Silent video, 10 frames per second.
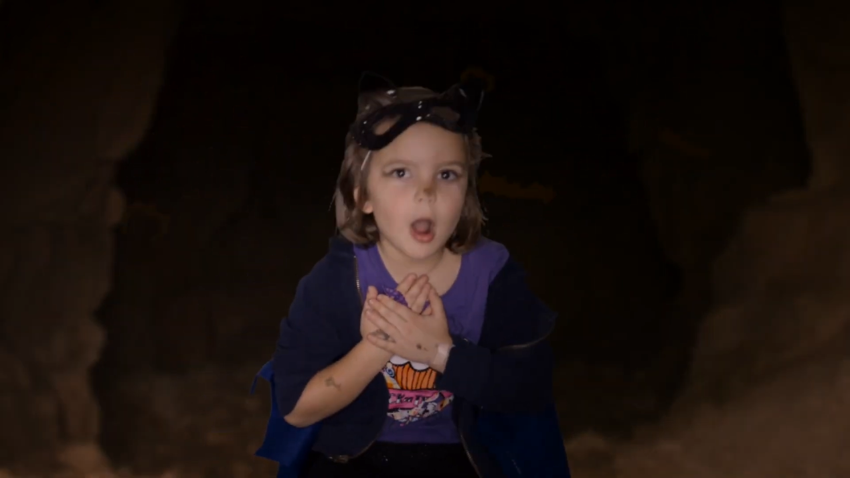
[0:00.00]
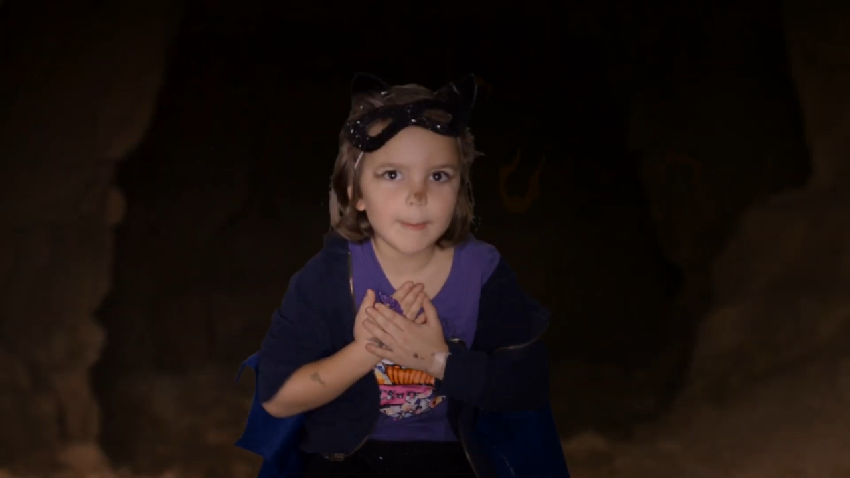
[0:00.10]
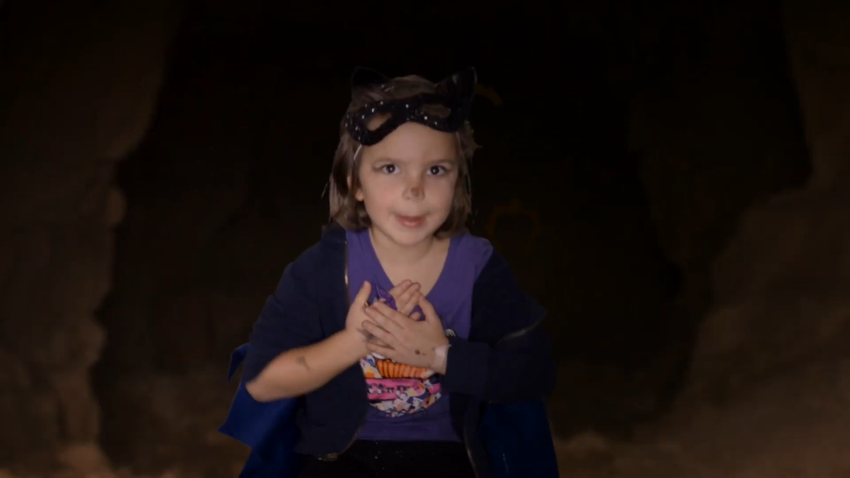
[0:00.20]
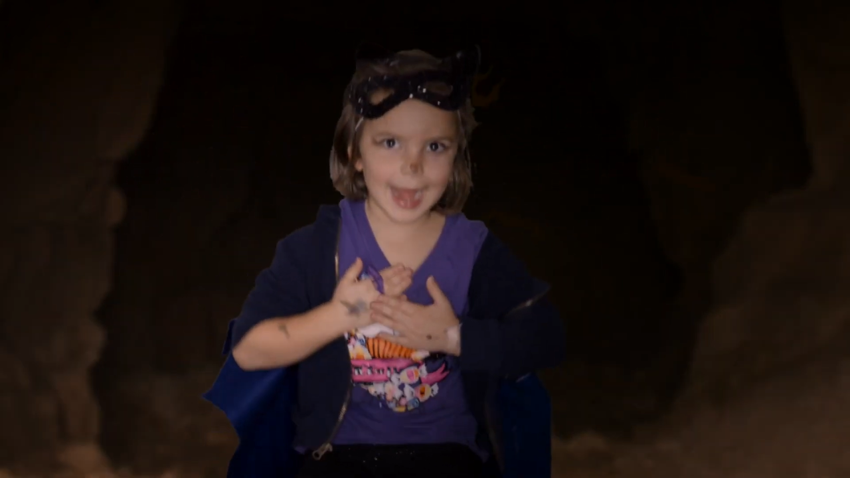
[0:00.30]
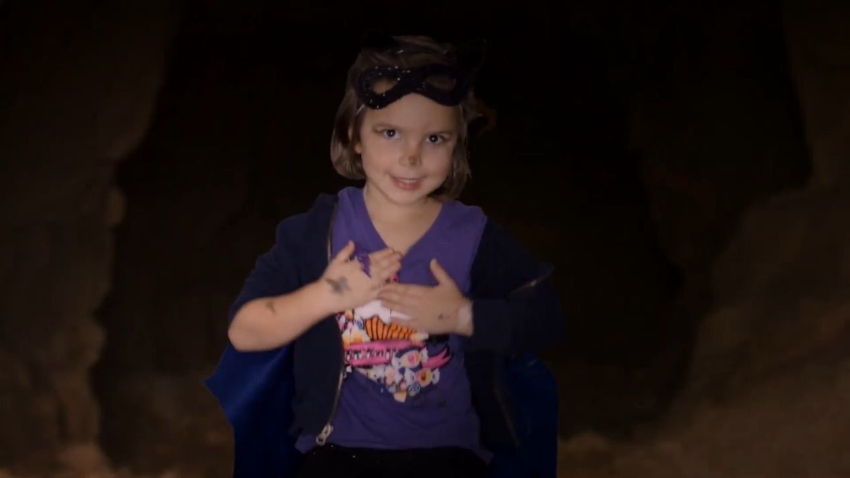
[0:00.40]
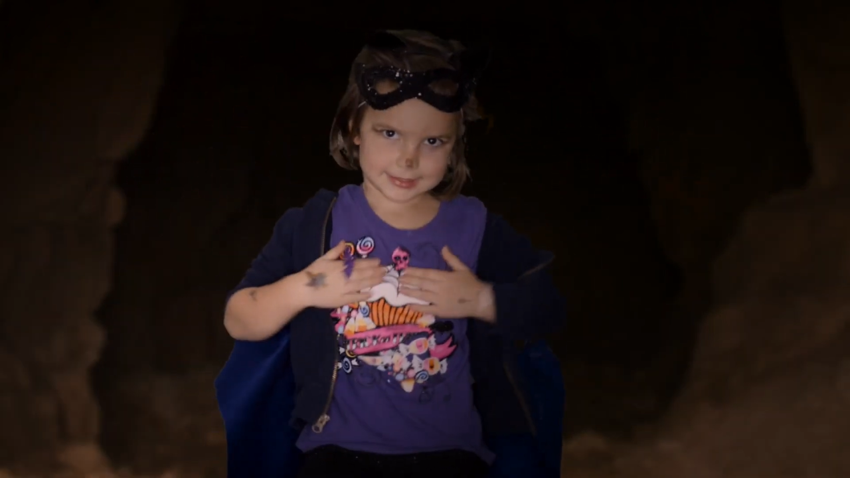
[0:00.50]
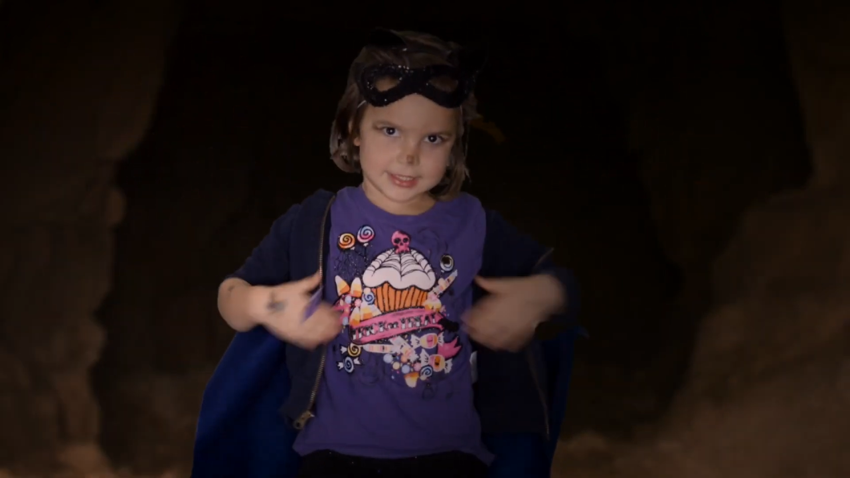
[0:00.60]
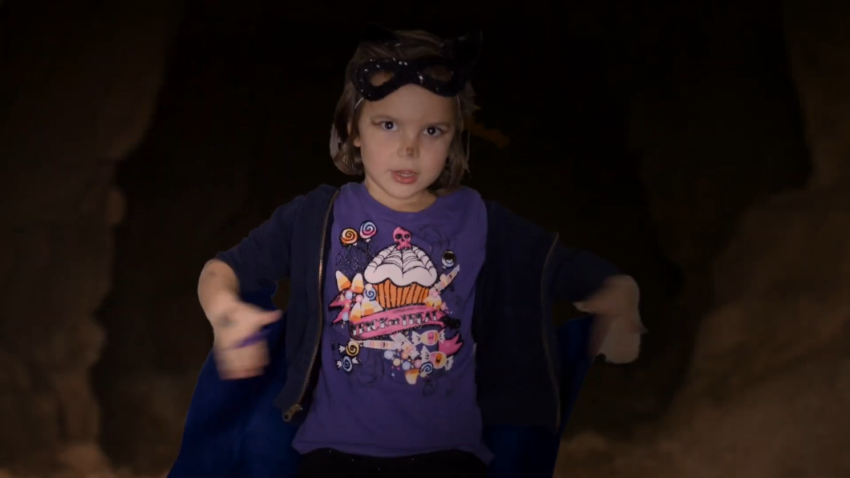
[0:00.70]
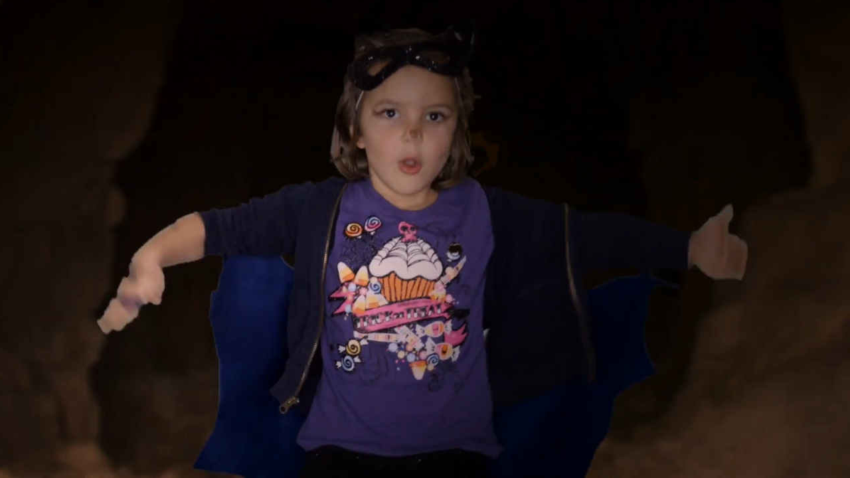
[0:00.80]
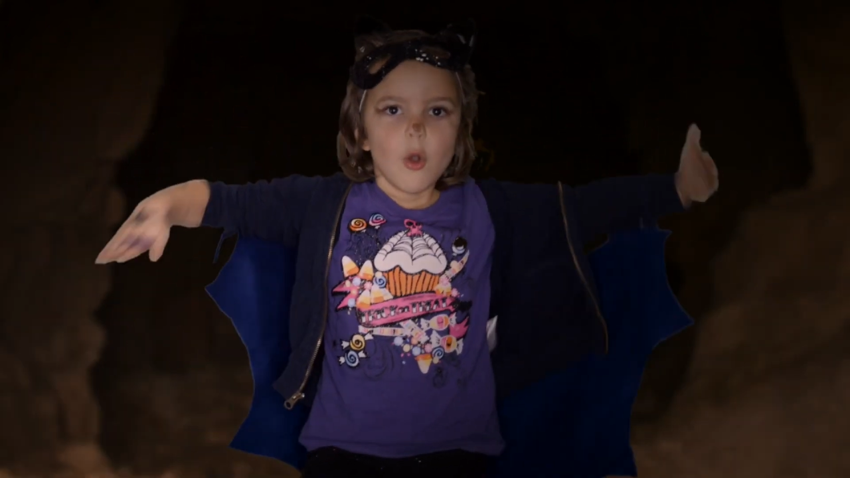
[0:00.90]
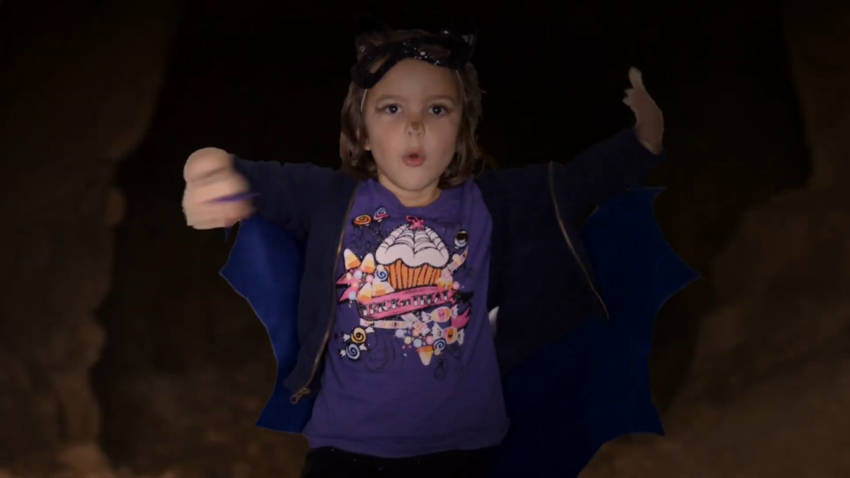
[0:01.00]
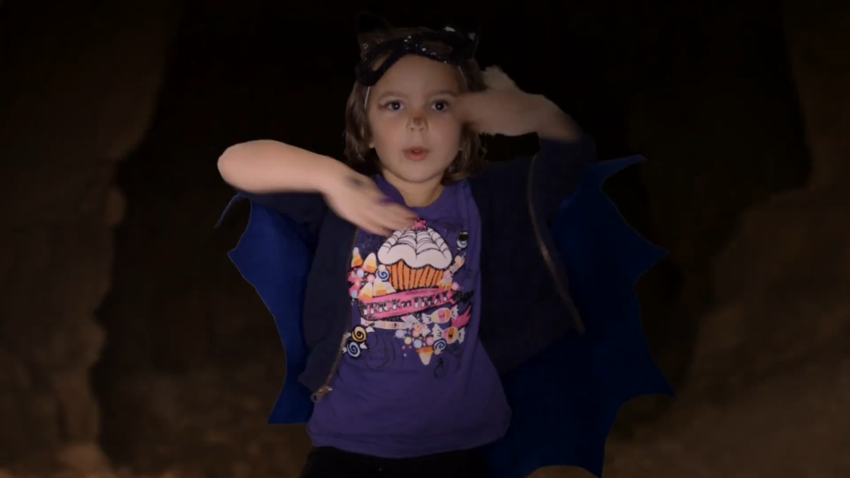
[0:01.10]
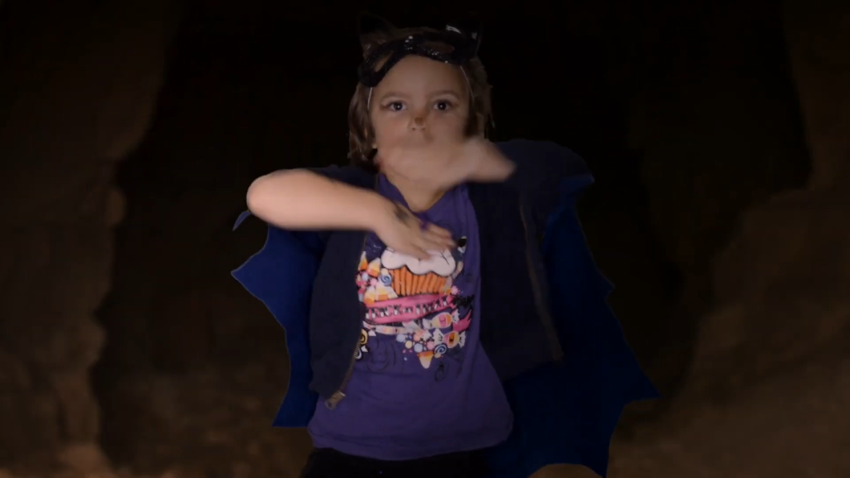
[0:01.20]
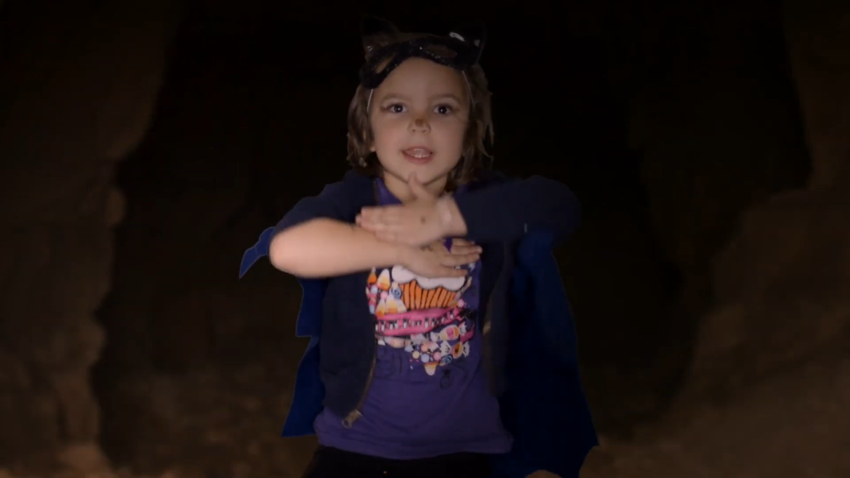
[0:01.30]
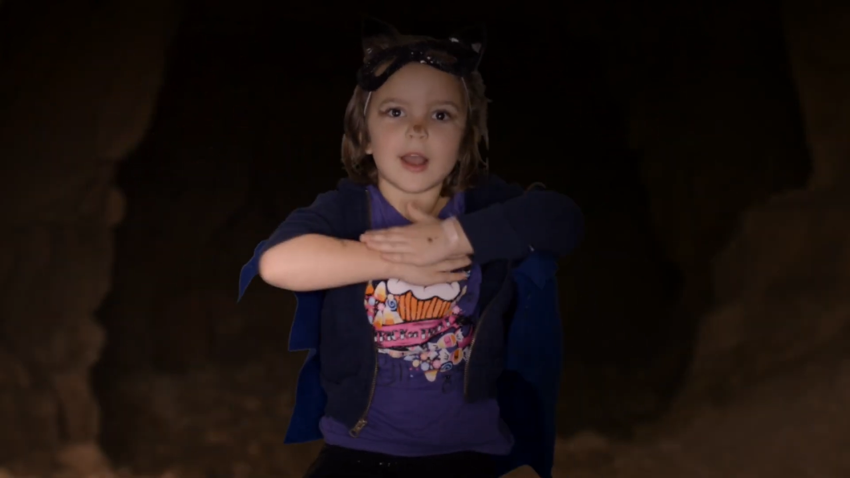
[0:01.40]
are bats.
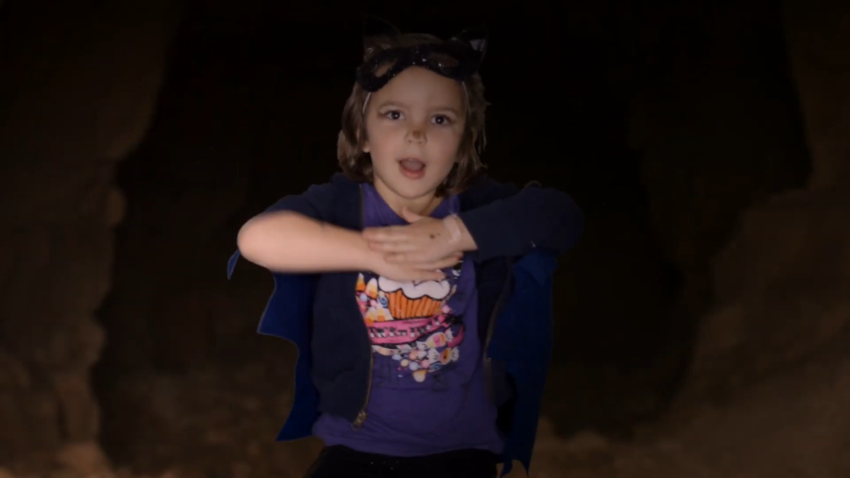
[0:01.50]
We